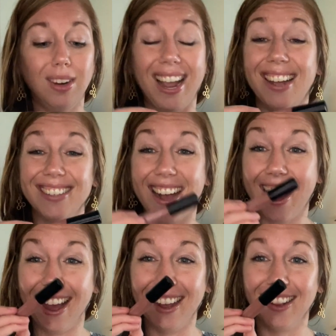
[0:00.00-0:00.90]
and
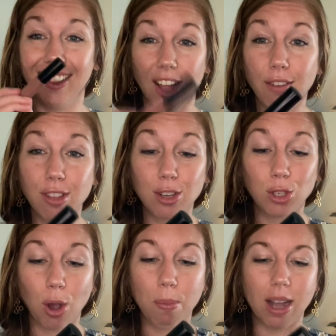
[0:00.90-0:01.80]
I love this
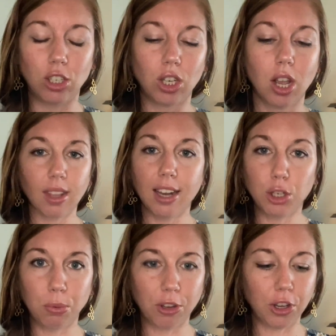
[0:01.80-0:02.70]
so much. And
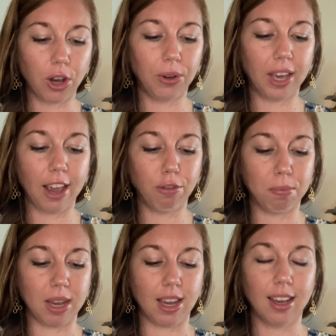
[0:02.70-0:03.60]
TOUPS & Co. gave
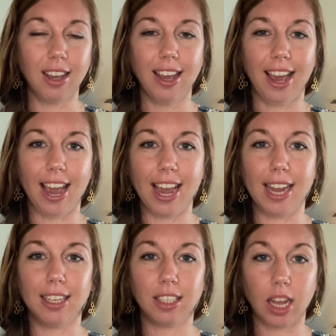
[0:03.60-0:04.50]
me
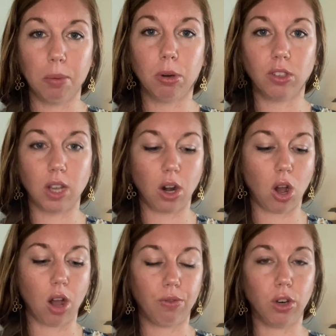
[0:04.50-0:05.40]
a 10%
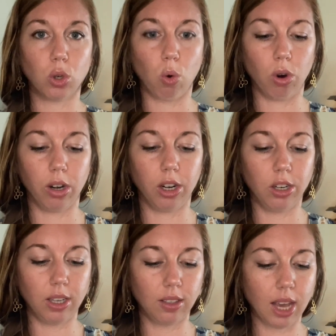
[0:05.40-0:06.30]
off your order
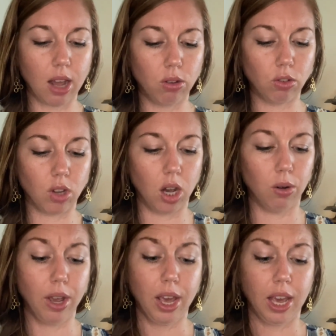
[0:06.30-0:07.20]
discount.
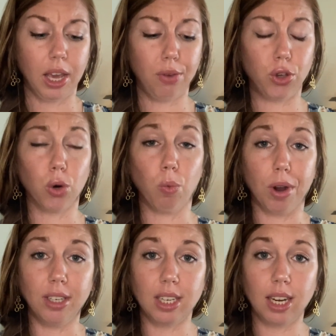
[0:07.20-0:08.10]
So if you're
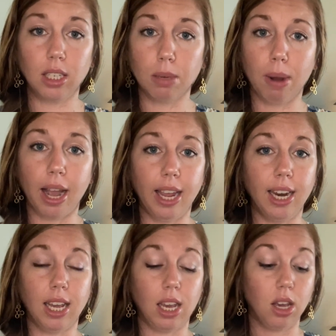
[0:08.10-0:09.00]
wanting to buy
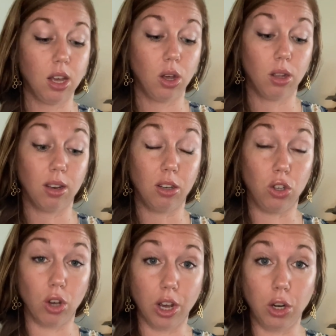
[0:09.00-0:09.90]
any
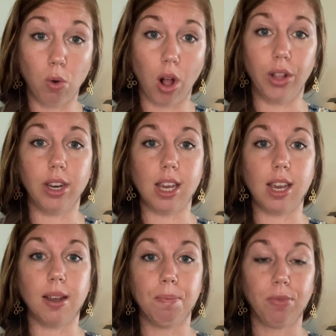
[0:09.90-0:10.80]
good
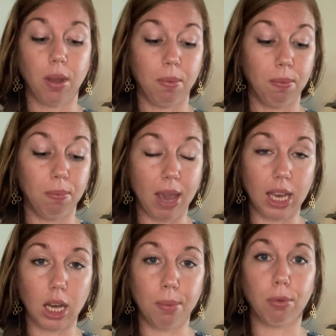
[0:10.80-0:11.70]
quality
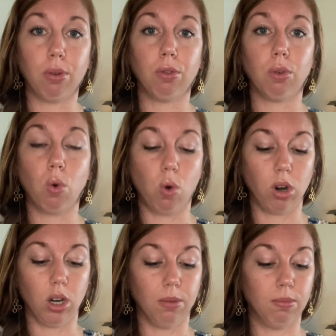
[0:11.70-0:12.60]
makeup
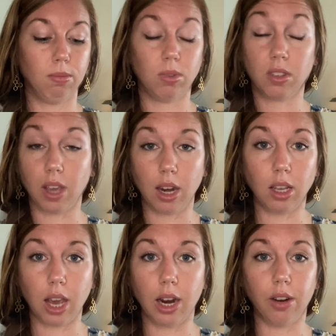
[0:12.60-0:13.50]
or
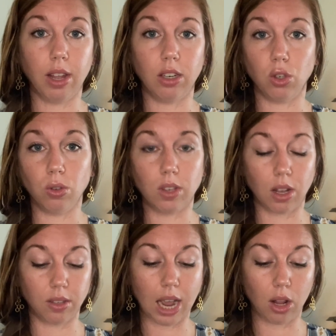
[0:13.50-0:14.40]
skincare, they do
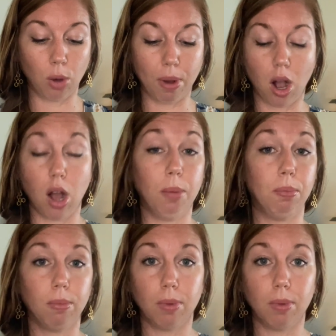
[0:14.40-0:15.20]
sell tallow balm,